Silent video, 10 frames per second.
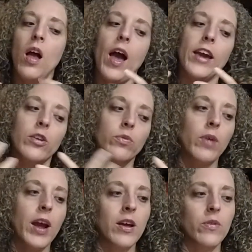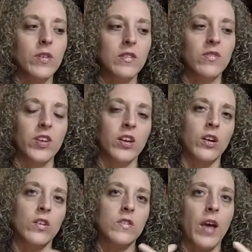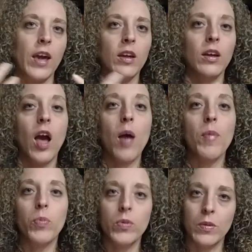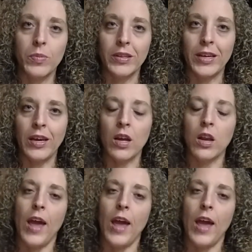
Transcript: I can write out these fears. I can come up with a plan.